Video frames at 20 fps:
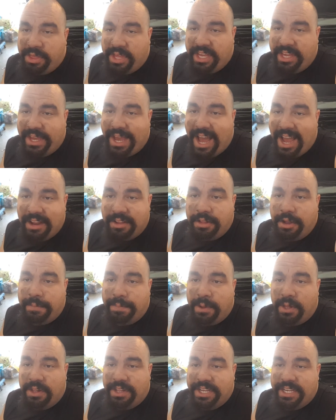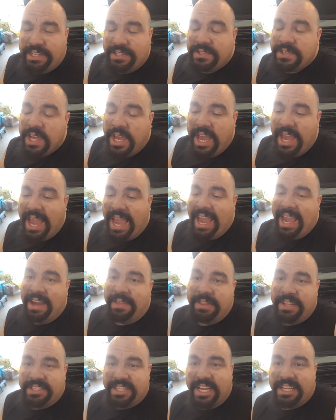the idler pulleys
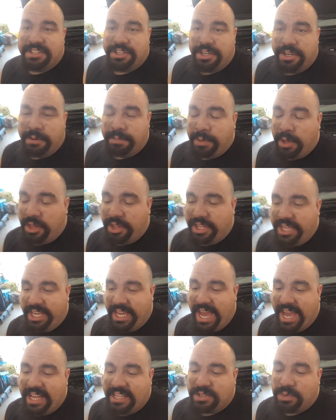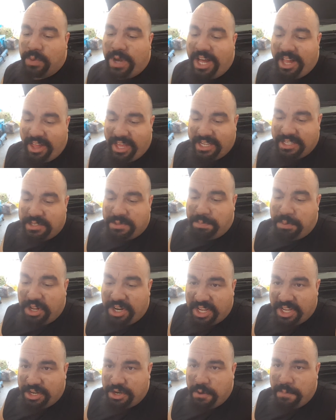and the tensioner pulley, as well as
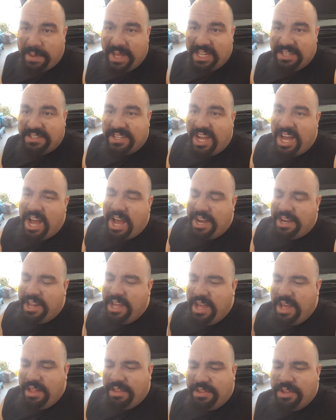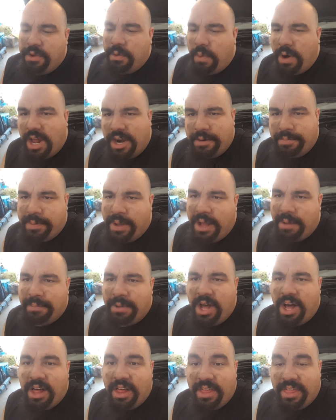putting a new belt on, new water pump,
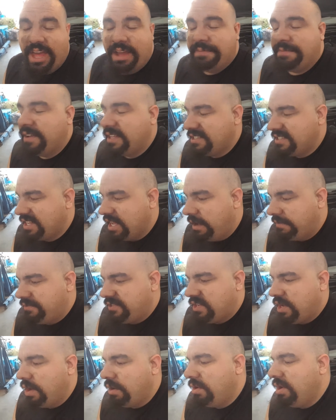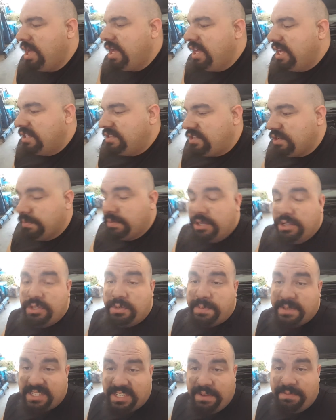all of that fun stuff. So Subaru
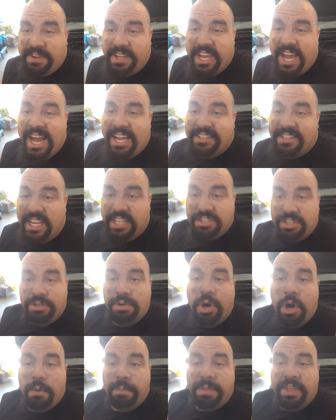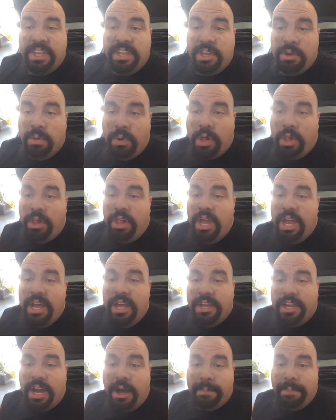specific guys, I do hope that you will
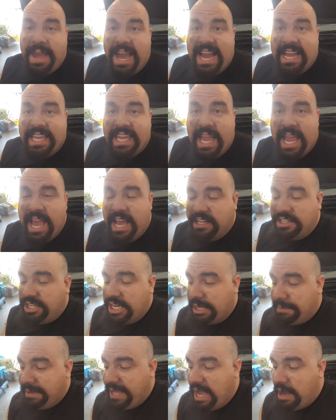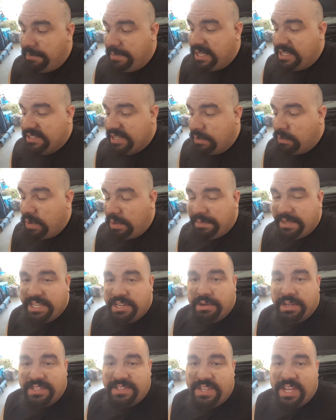come back and check me out because I will be
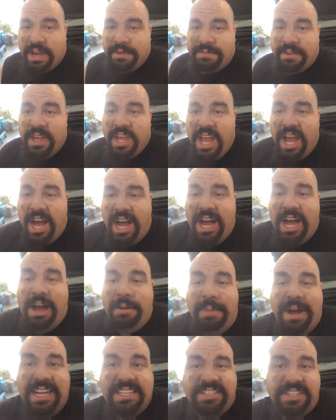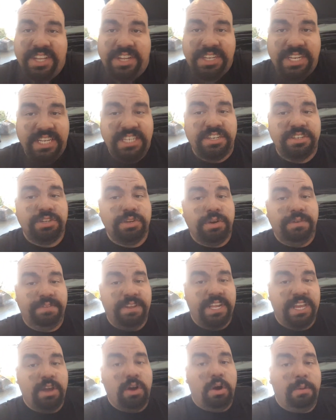doing stuff. I still need to do a
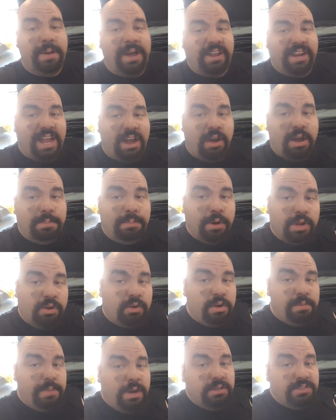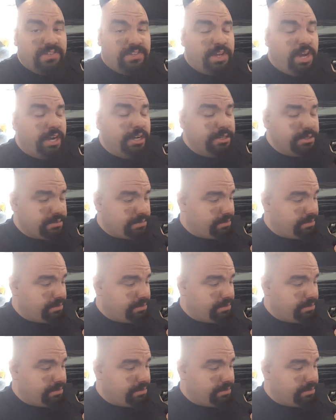video about how I put a remote start,